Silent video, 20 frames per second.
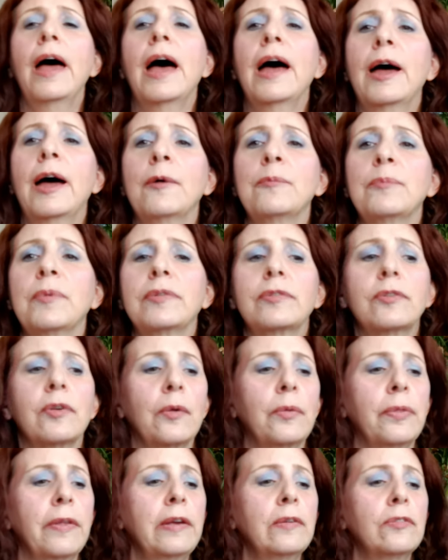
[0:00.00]
Um,
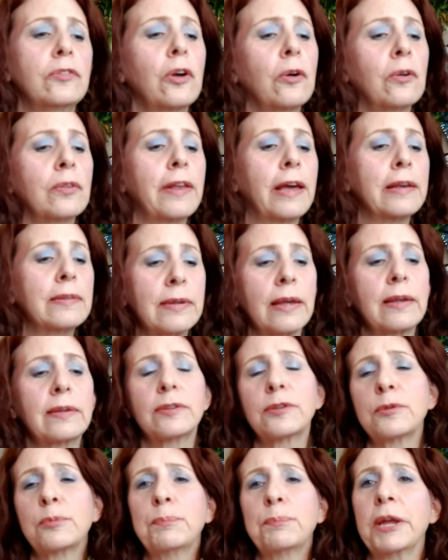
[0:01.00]
so these are less
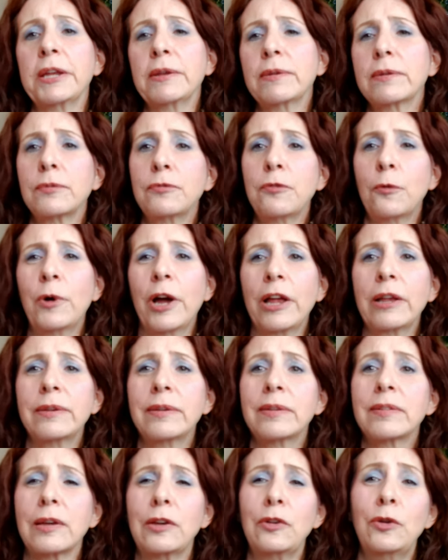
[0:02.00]
expensive
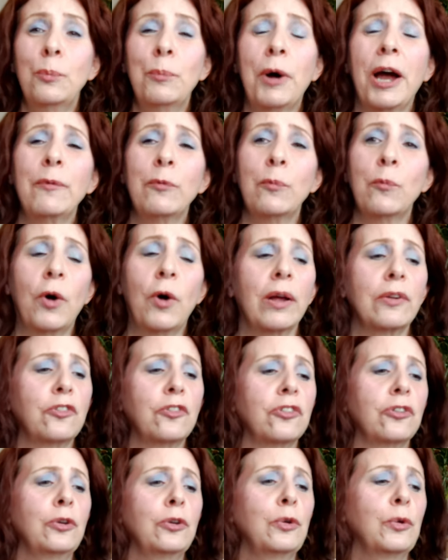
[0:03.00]
ones that you might want
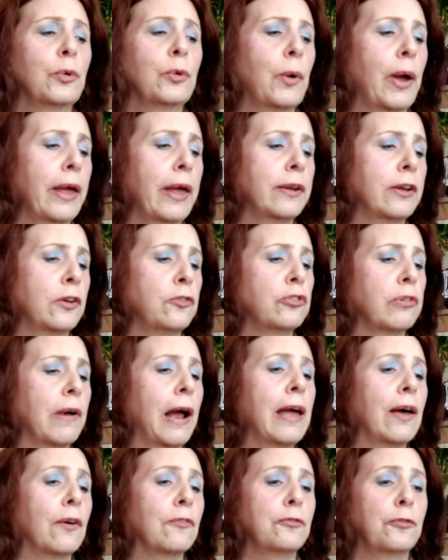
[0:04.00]
to go ahead and
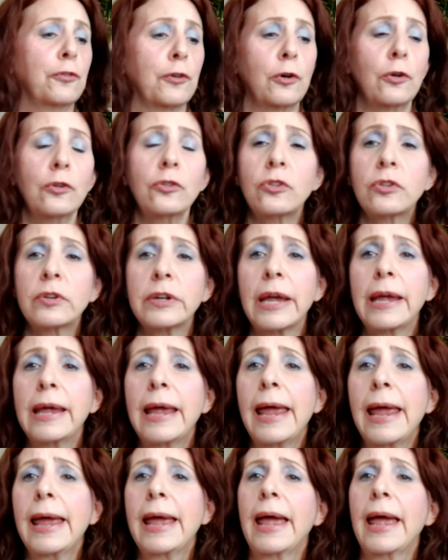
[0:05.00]
try out first
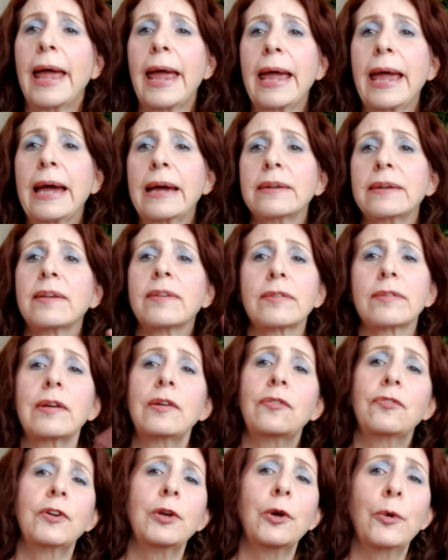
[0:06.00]
and see
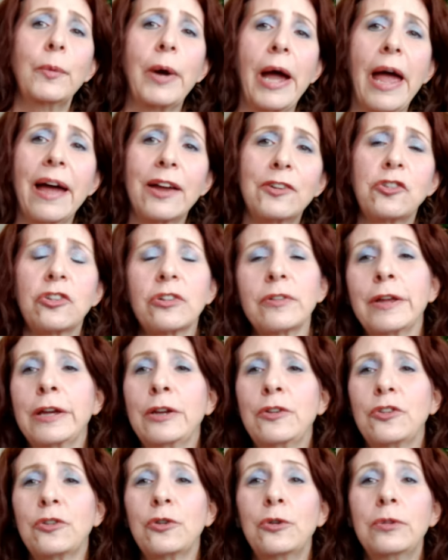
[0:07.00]
if you
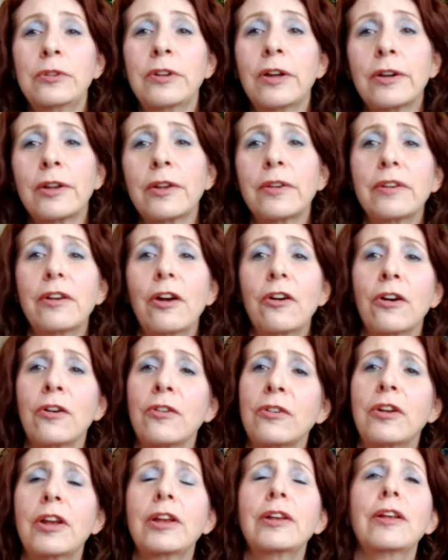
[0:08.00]
actually do look
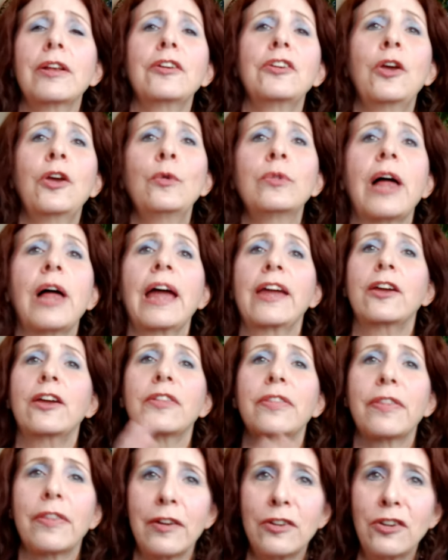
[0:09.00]
or you
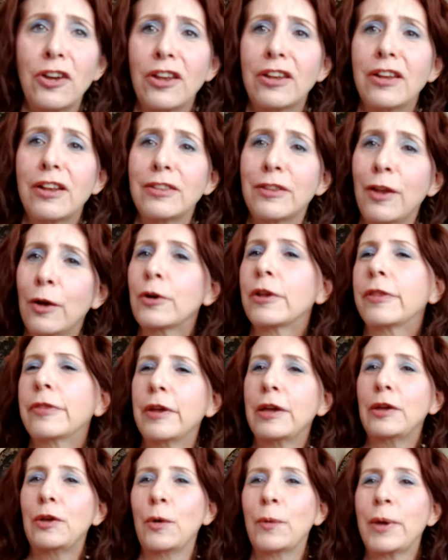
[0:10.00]
like the look
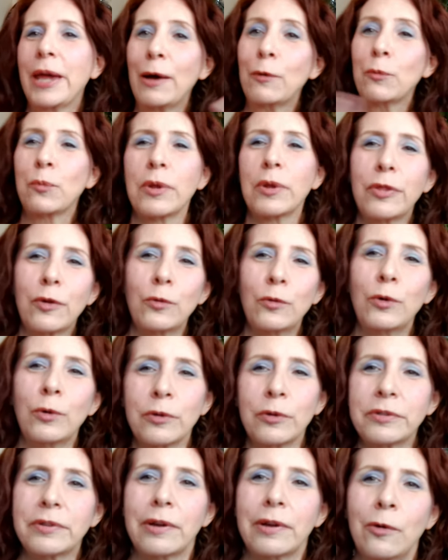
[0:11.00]
that you get with
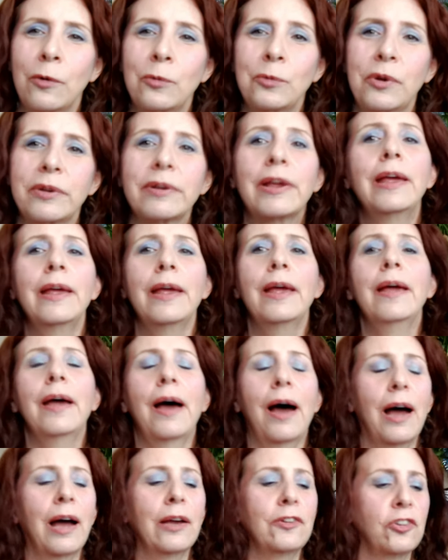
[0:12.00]
cool toned
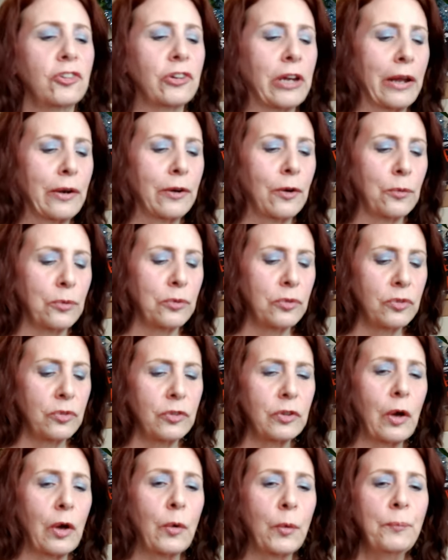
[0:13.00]
eyeshadows.
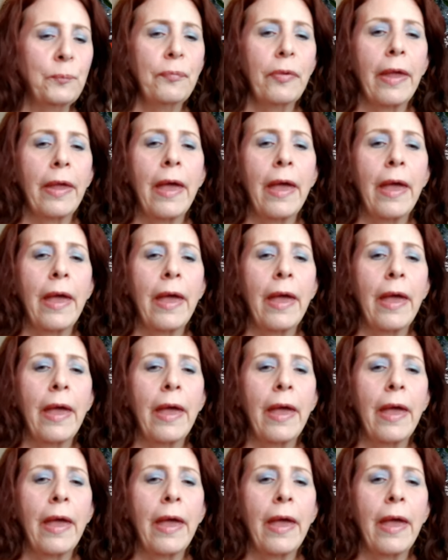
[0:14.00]
So